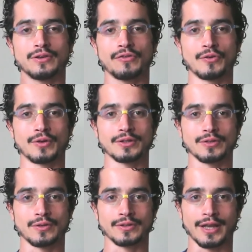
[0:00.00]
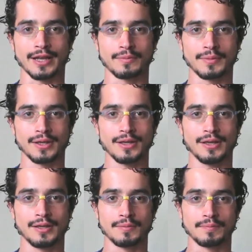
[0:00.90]
If you want to contact me,
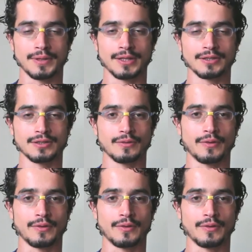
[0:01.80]
please